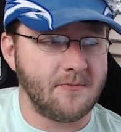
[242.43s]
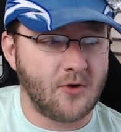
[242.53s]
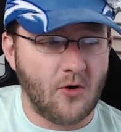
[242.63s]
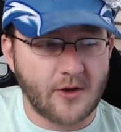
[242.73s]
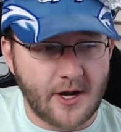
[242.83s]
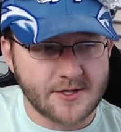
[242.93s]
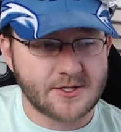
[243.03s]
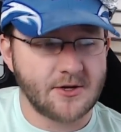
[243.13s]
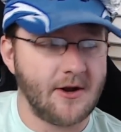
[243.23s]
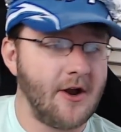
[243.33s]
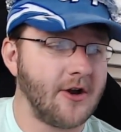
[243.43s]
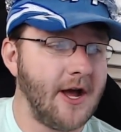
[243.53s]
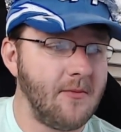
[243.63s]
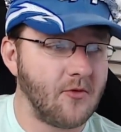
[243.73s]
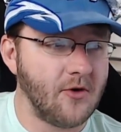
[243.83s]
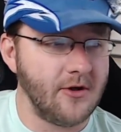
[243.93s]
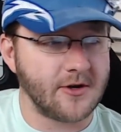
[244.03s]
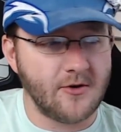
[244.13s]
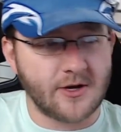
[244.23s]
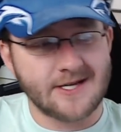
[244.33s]
Cole Custer, Eric Almirola.
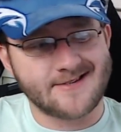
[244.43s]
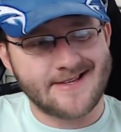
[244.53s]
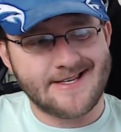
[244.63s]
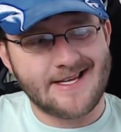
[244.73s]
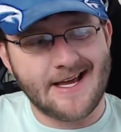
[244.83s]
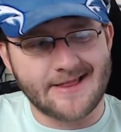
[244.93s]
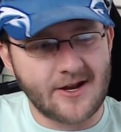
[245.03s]
Cole Custer's in 10th.